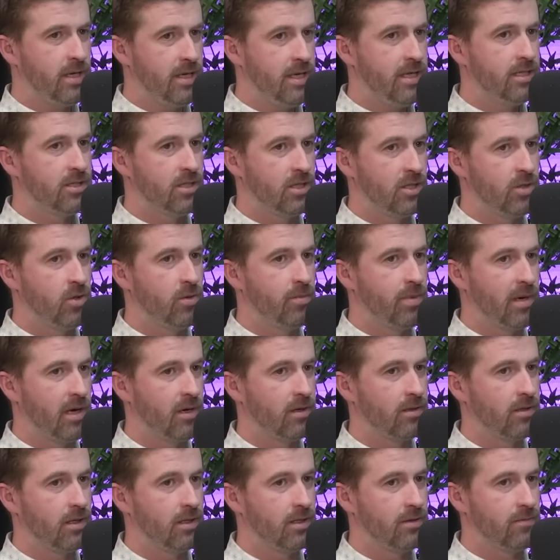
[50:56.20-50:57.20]
what he needs to do,
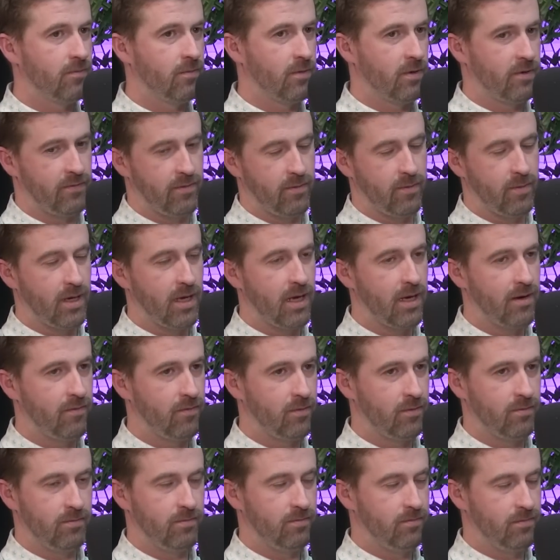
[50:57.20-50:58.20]
apparently, from when I
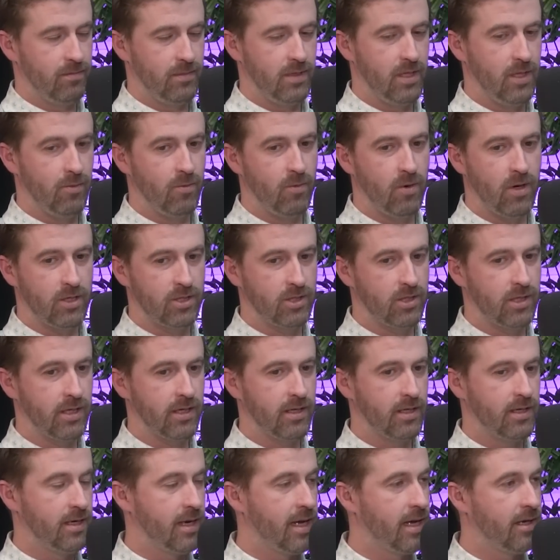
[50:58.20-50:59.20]
ever watched
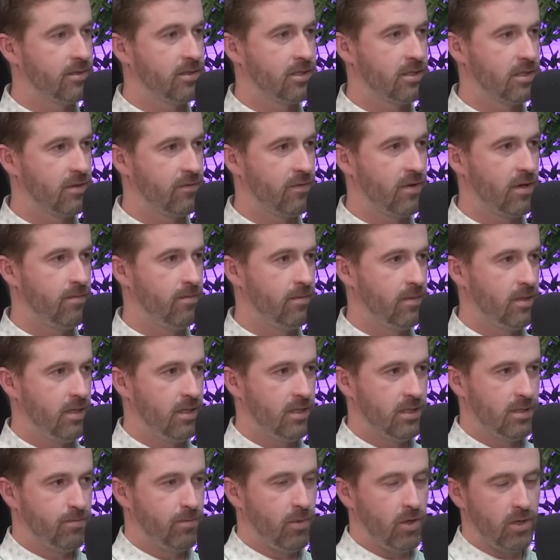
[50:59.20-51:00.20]
like an analysis of him. His